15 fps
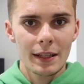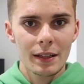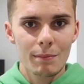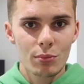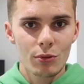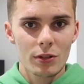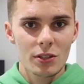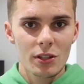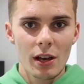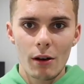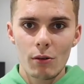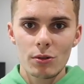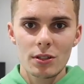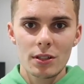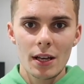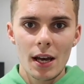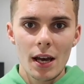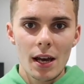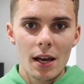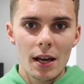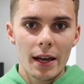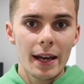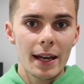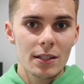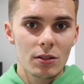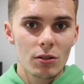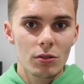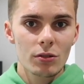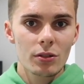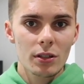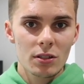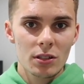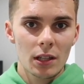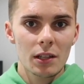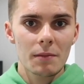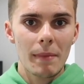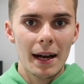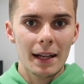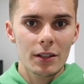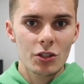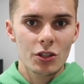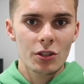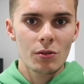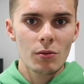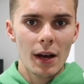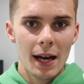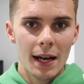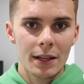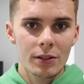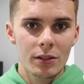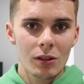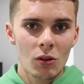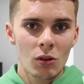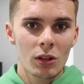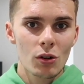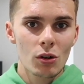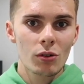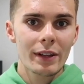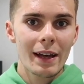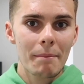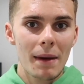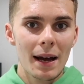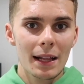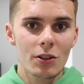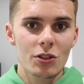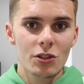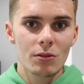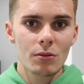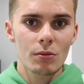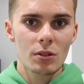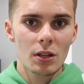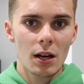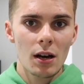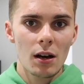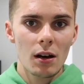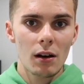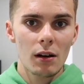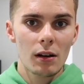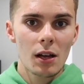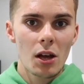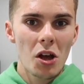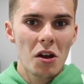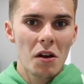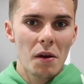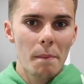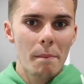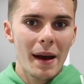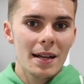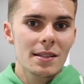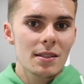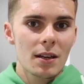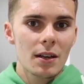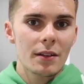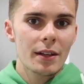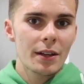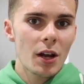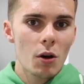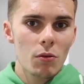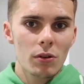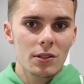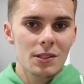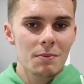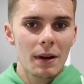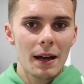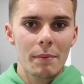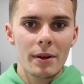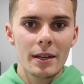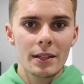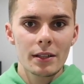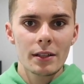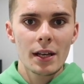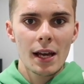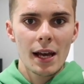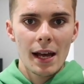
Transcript: in the Brooks Ghost. It is a good solid mileage shoe, and all in all, their mileage shoes are better than Hoka's in my opinion.